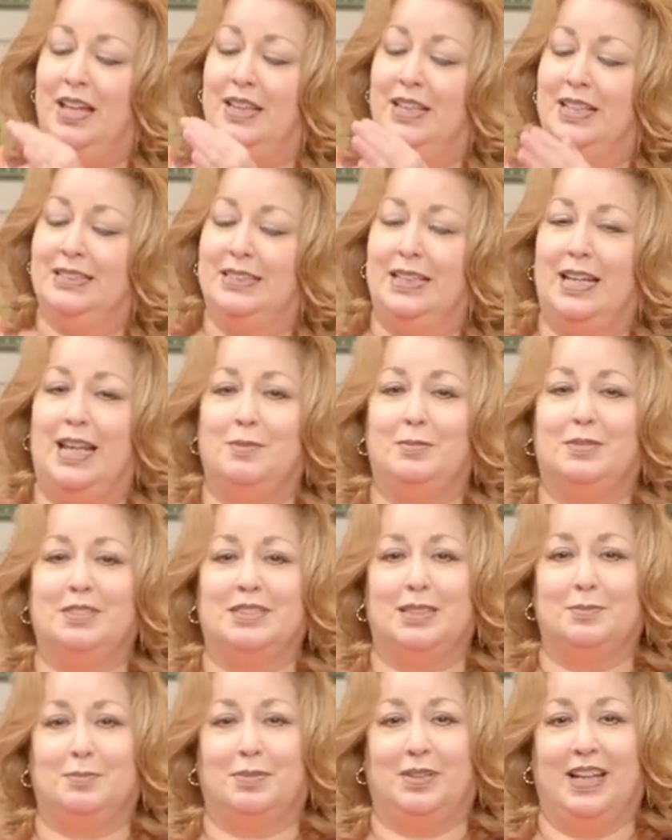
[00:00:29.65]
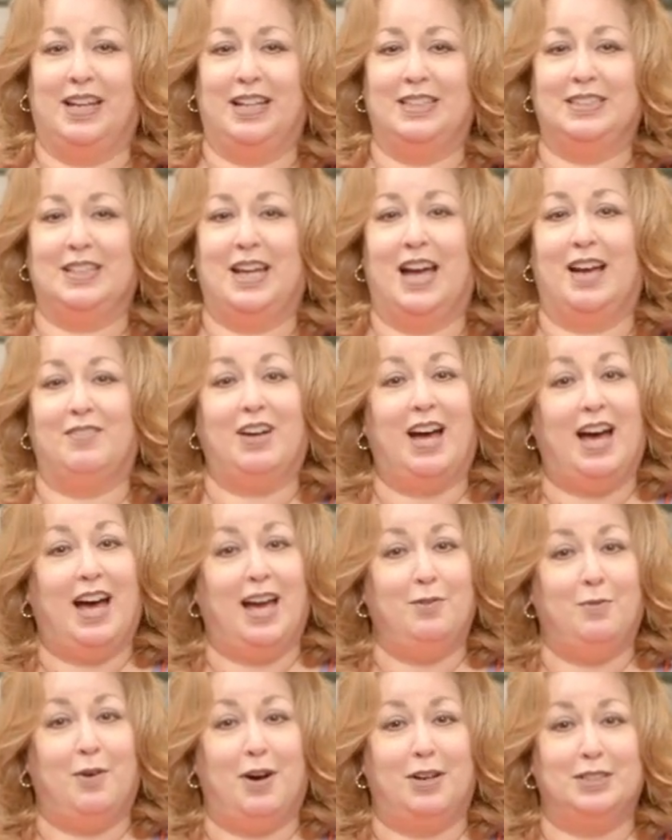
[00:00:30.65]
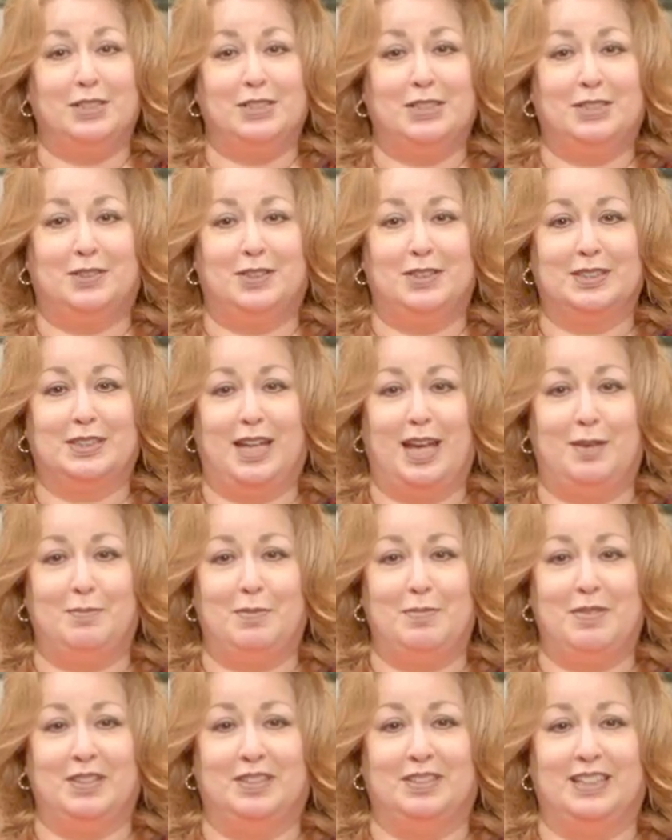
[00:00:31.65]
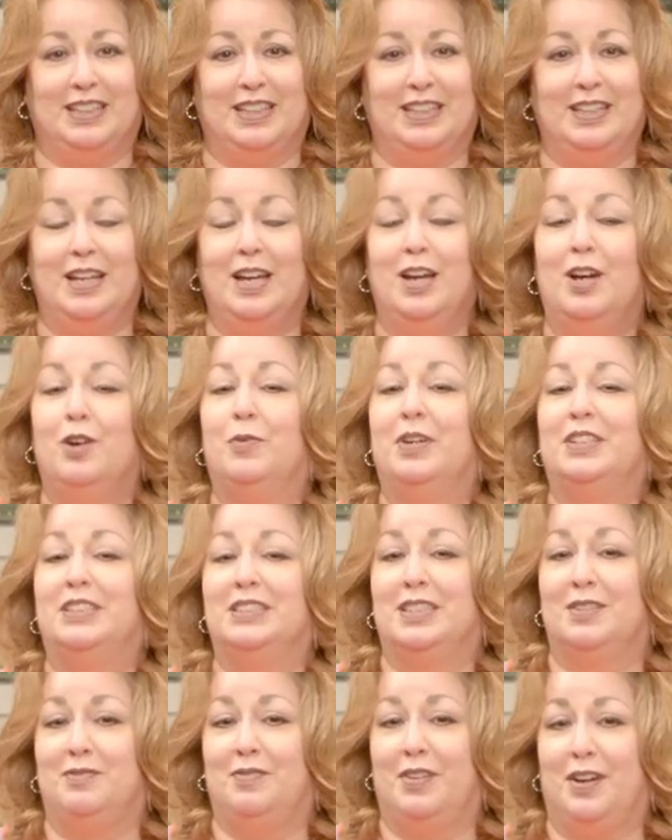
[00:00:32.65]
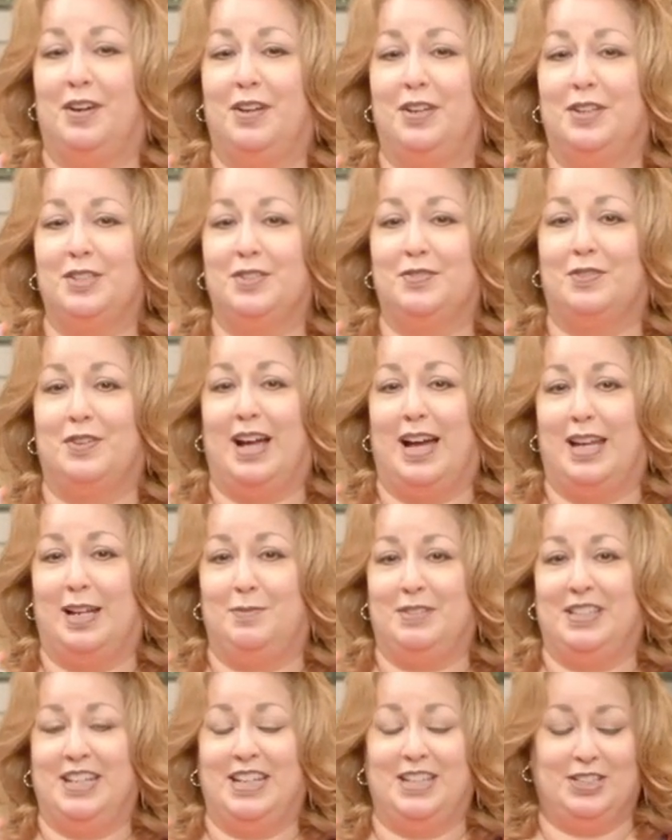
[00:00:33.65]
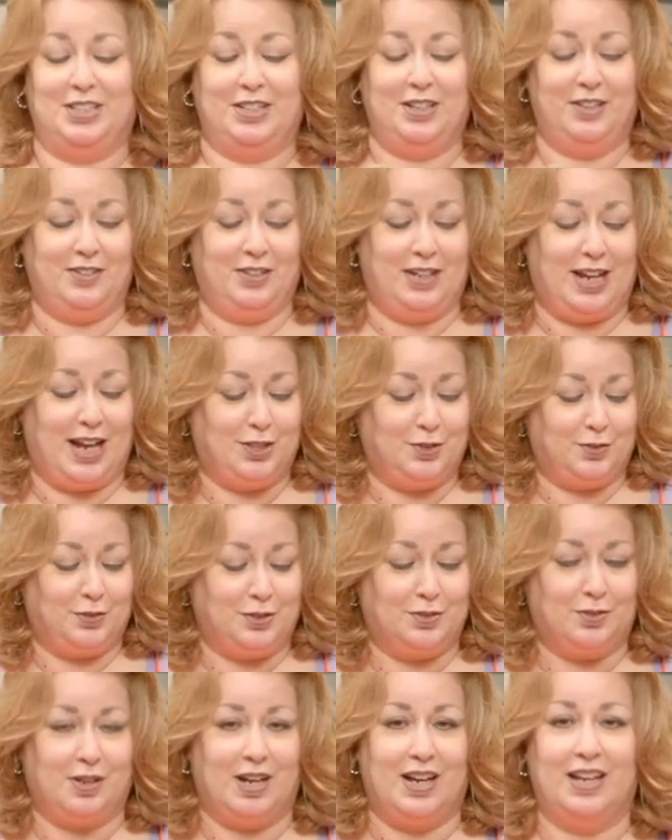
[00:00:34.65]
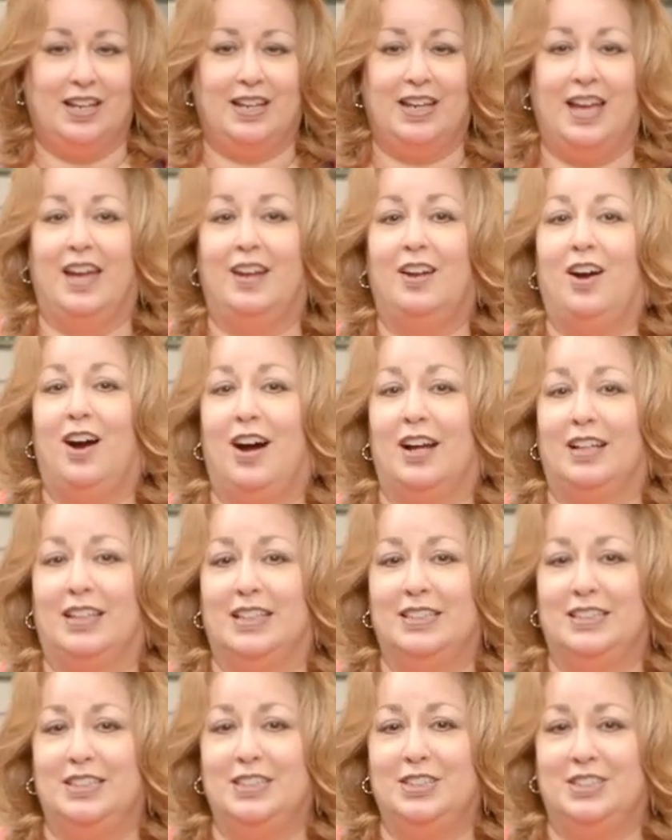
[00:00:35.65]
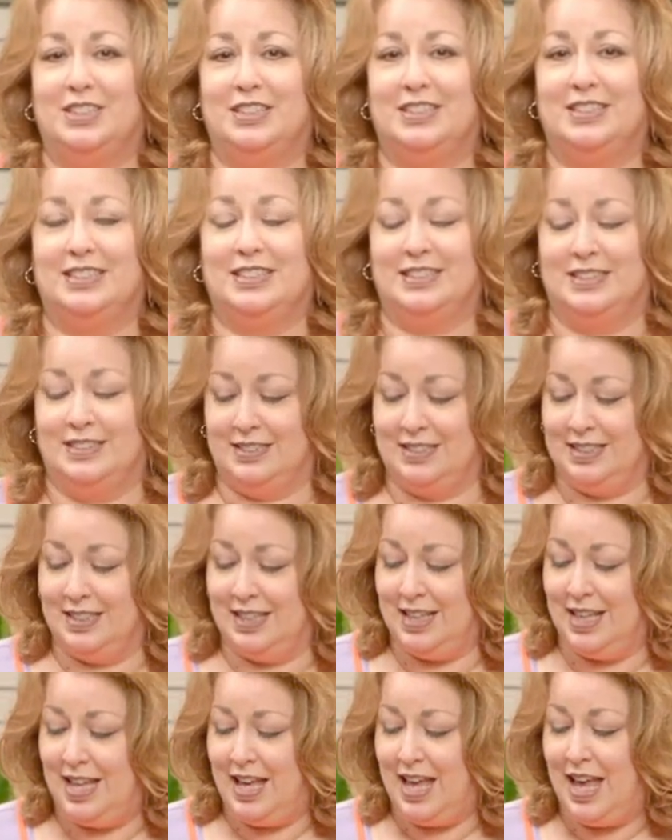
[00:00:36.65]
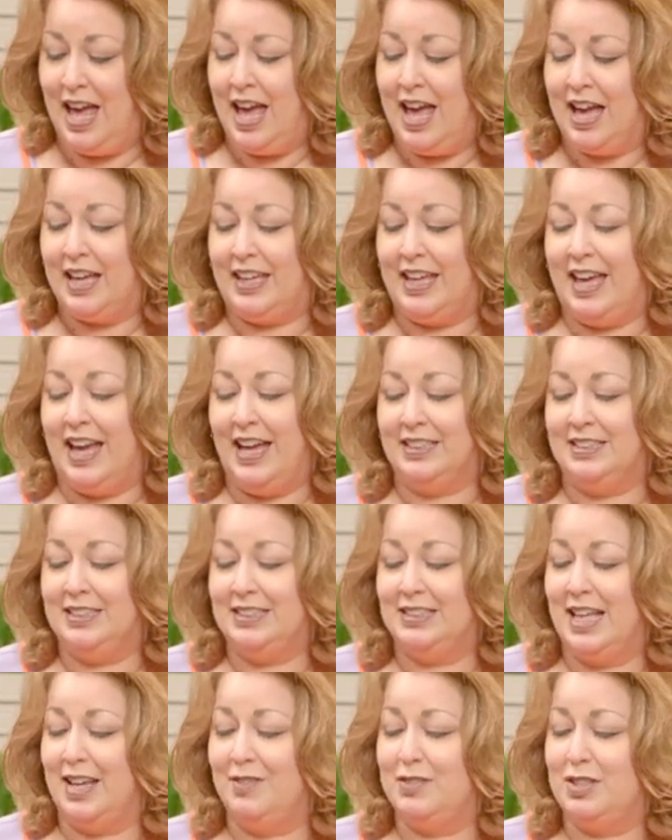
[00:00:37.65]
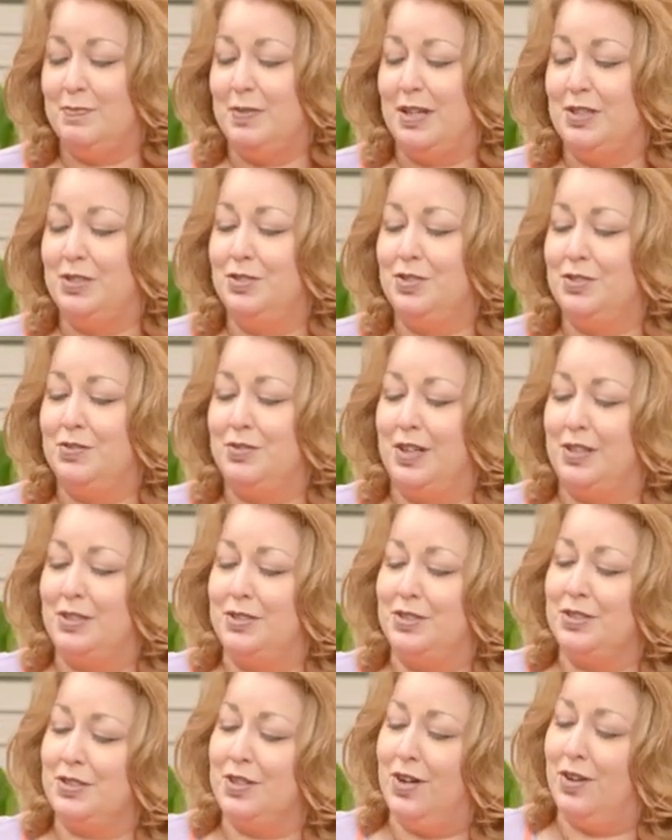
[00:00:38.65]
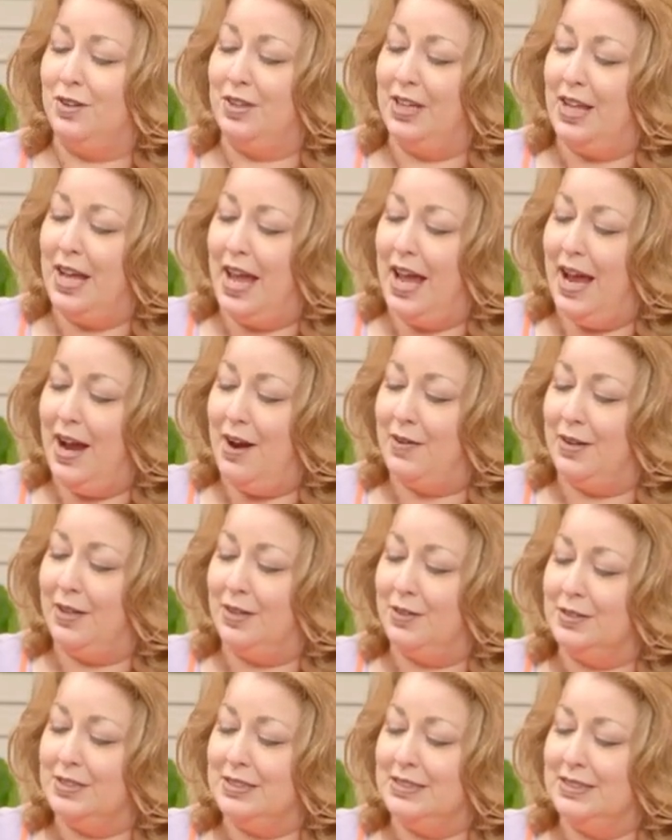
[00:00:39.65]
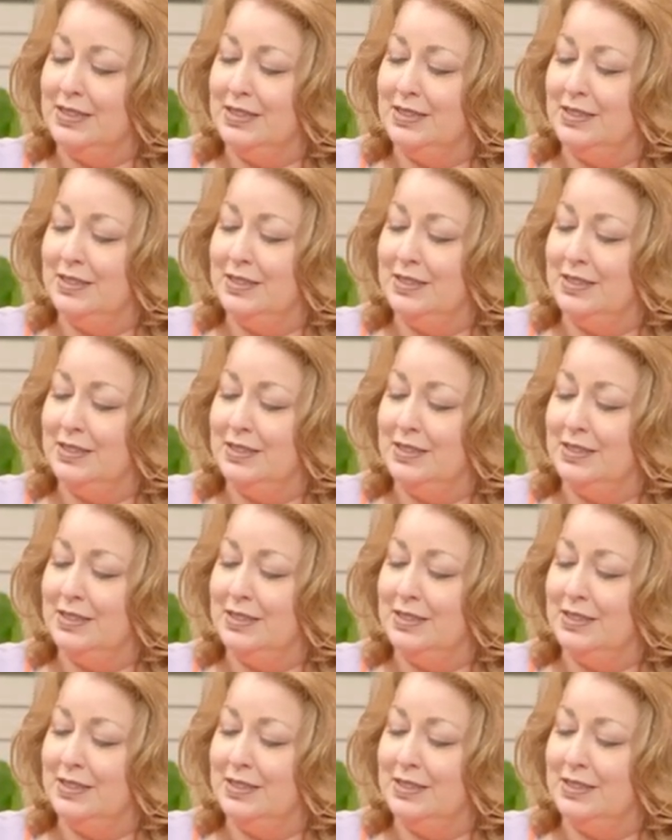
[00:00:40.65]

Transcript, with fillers: This enables the plant to have high water storage capability, which is a very useful adaptation in their natural dry and hot conditions. Cactus have special structures called areoles.